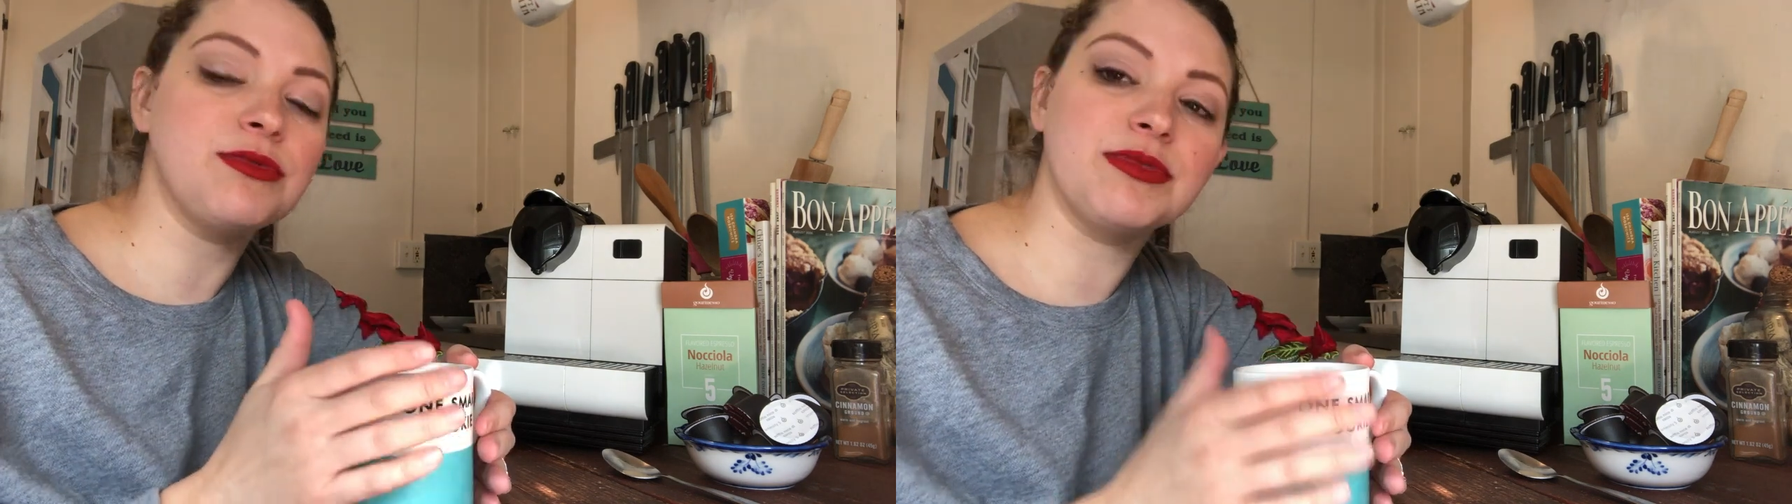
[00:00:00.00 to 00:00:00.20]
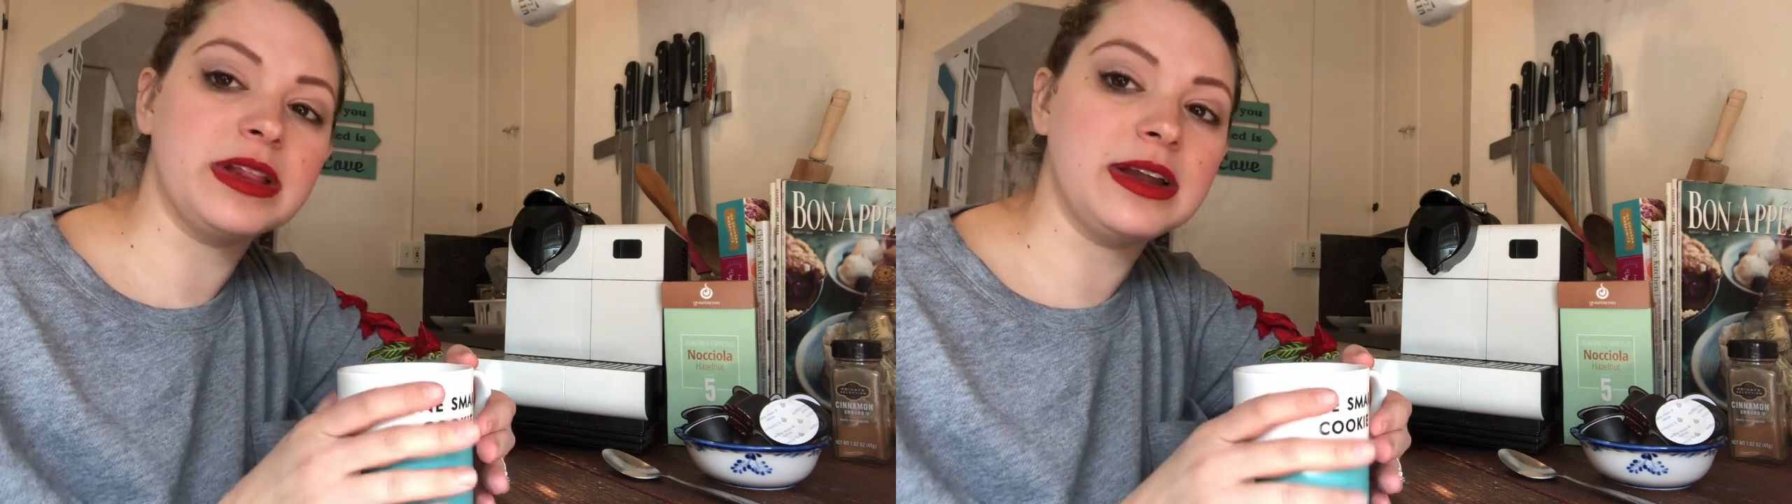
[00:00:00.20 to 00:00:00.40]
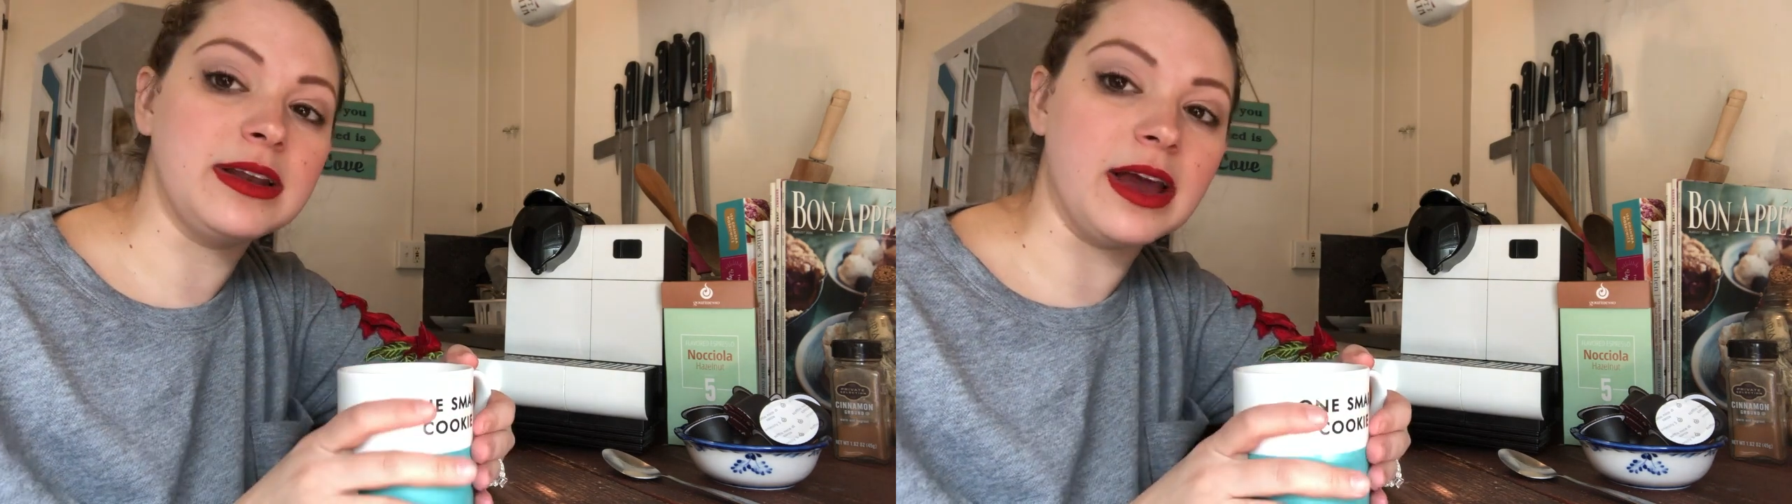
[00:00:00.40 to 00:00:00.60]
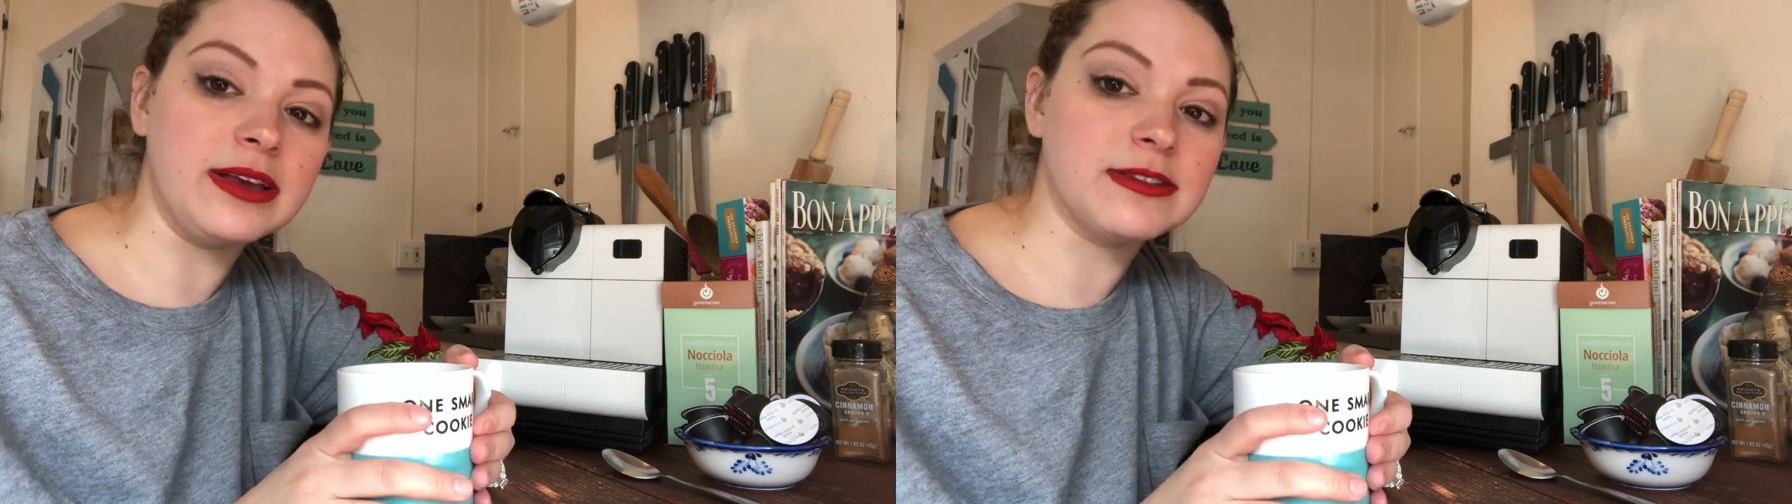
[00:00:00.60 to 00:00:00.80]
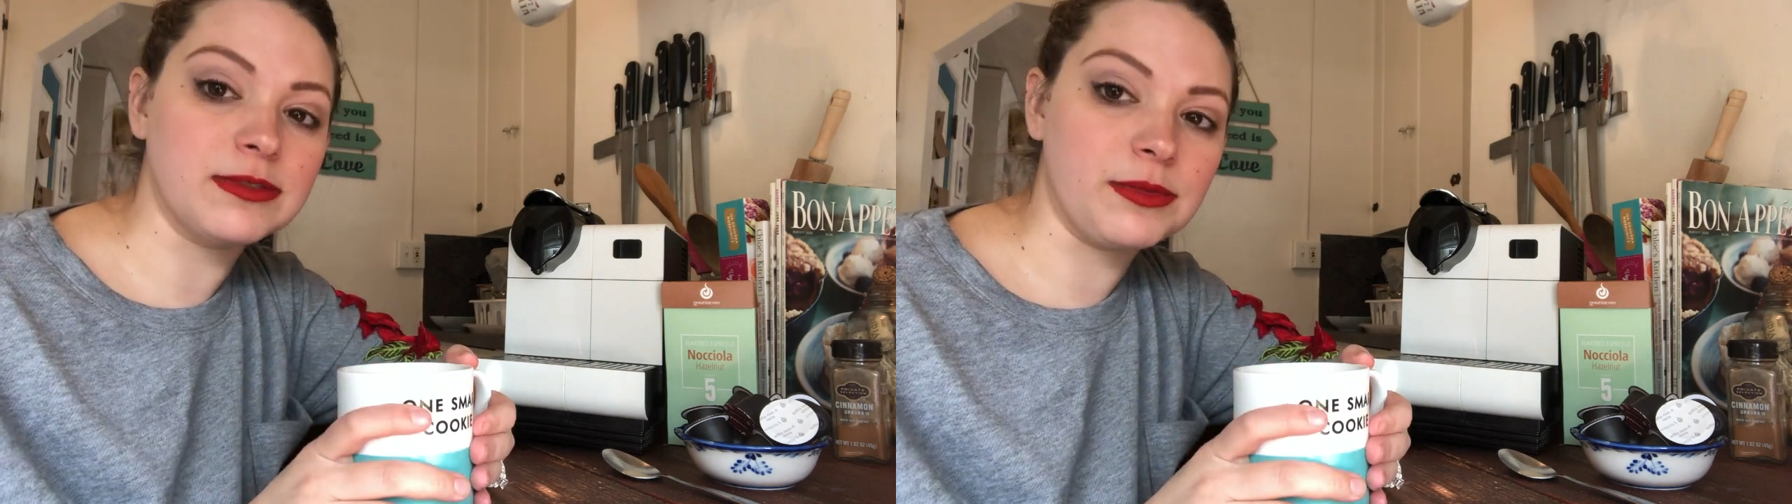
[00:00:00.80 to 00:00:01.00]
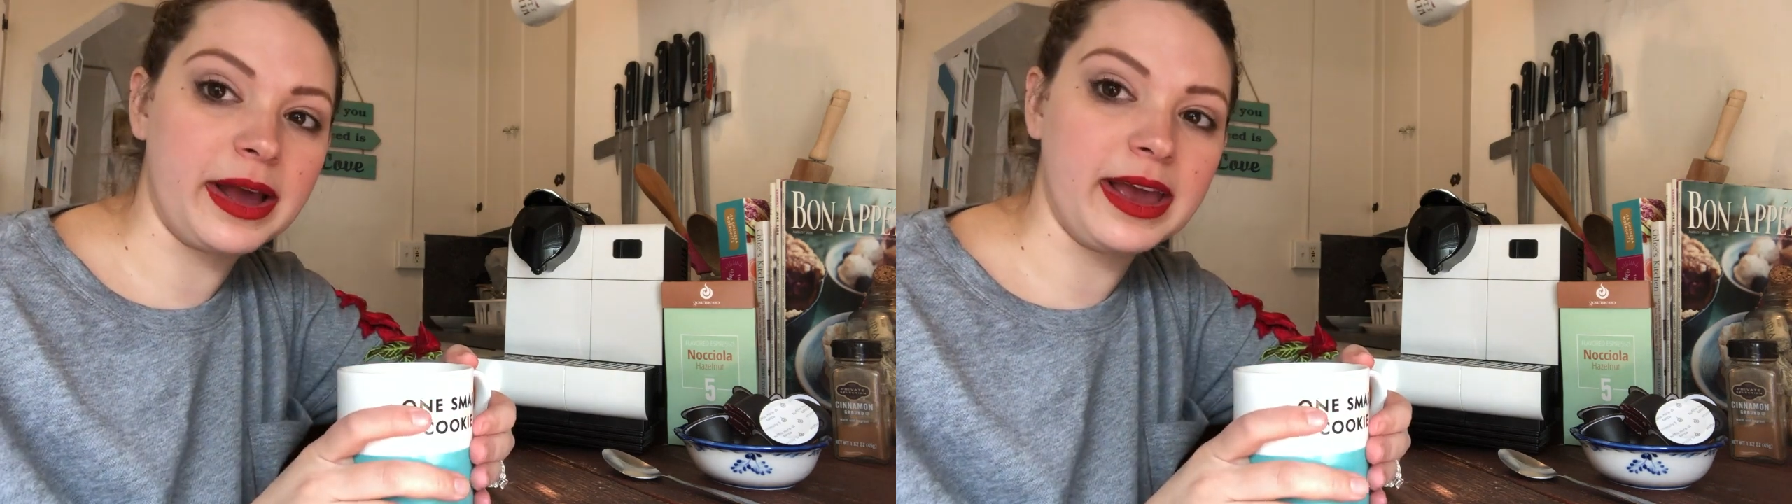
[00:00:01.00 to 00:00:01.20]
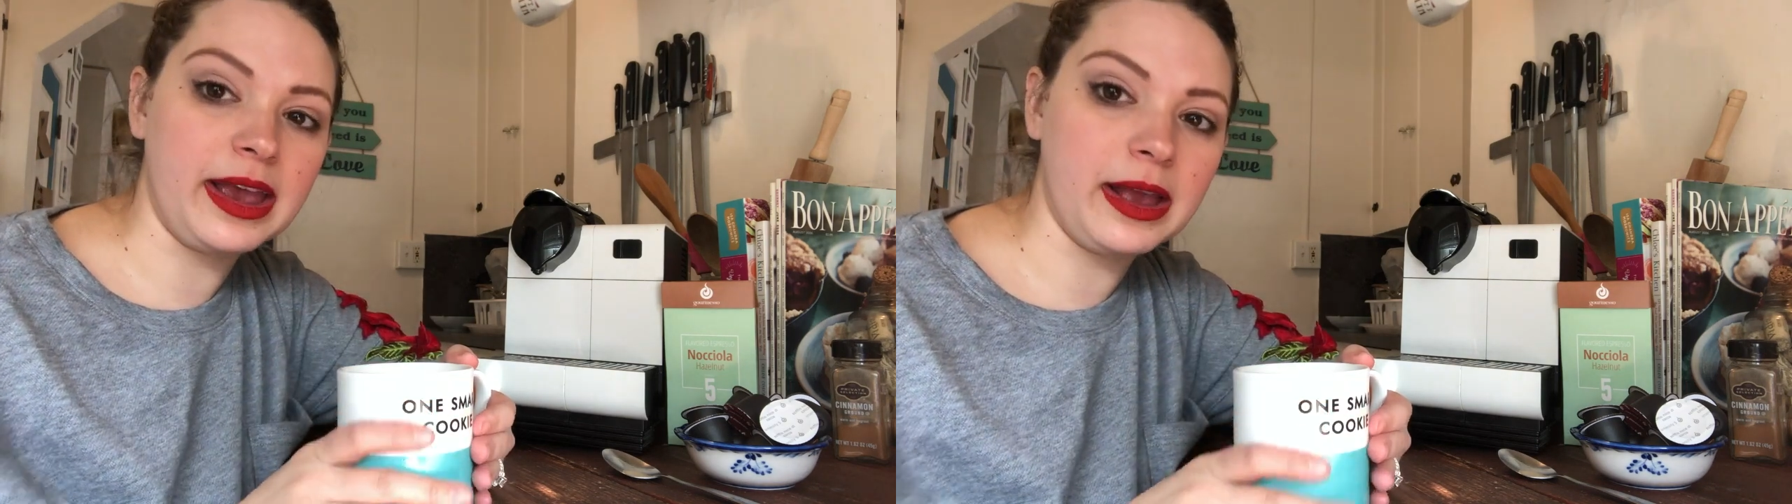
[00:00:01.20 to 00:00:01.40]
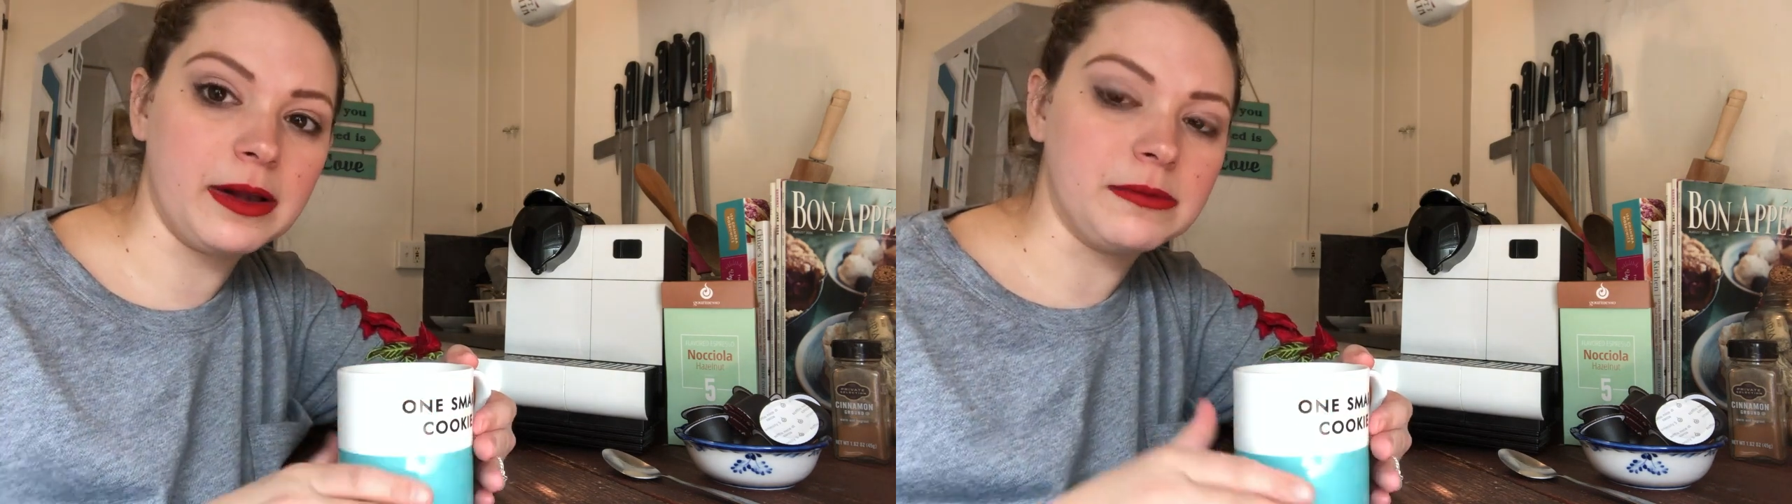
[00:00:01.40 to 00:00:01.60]
really nice
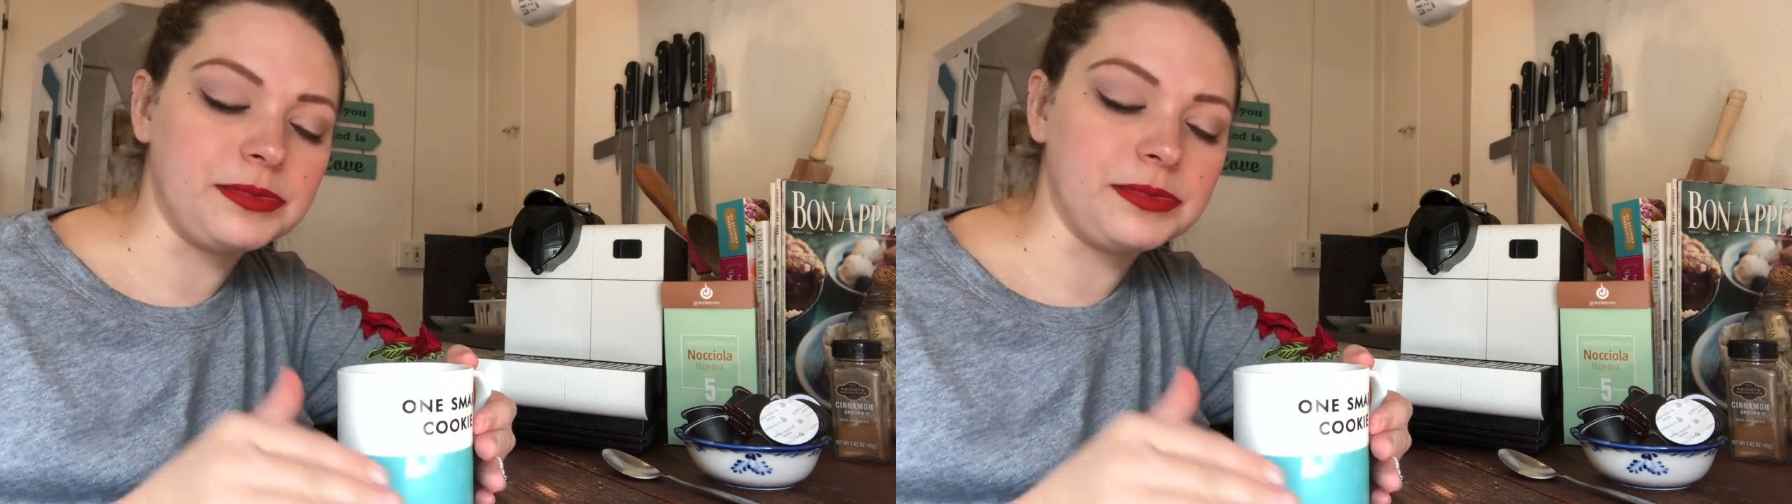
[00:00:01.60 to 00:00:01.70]
way